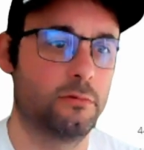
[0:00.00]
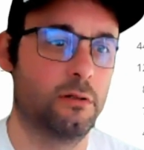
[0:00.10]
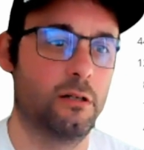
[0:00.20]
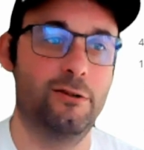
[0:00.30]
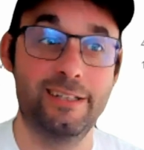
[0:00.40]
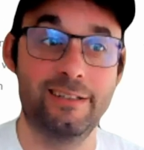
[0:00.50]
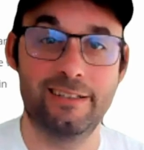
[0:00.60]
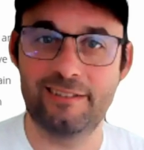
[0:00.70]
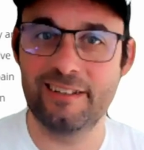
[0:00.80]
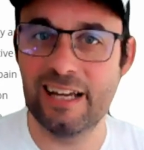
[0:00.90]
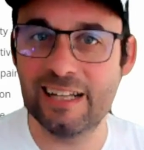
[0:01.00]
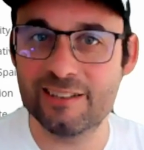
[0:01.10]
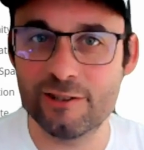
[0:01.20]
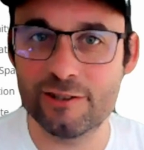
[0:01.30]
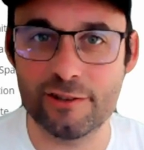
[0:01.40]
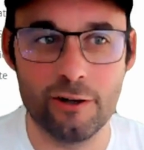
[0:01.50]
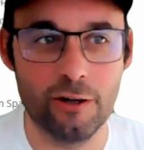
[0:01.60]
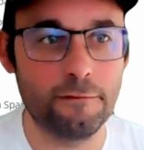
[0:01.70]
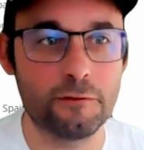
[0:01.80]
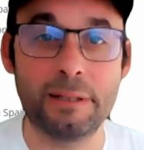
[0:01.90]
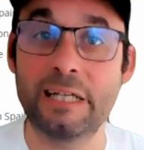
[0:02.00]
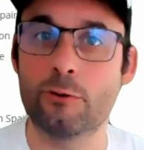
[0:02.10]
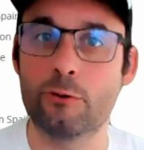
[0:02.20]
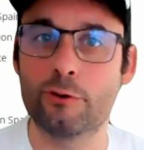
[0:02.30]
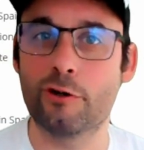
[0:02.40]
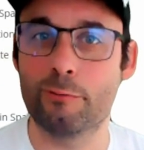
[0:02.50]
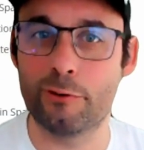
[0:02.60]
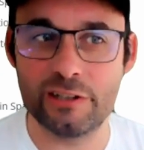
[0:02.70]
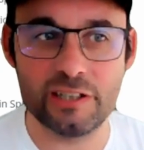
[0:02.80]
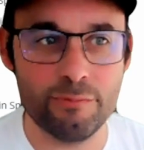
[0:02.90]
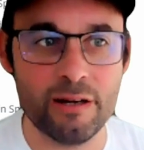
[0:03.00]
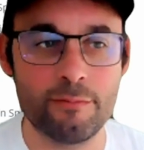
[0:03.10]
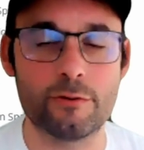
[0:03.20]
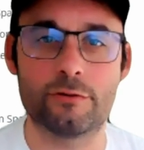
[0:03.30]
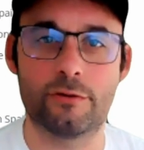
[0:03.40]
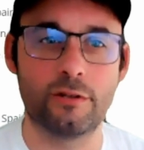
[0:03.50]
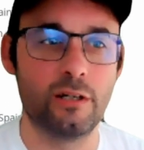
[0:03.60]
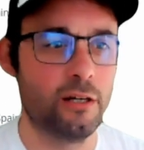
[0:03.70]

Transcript: Alright, let's see the answers of Spainguru community members.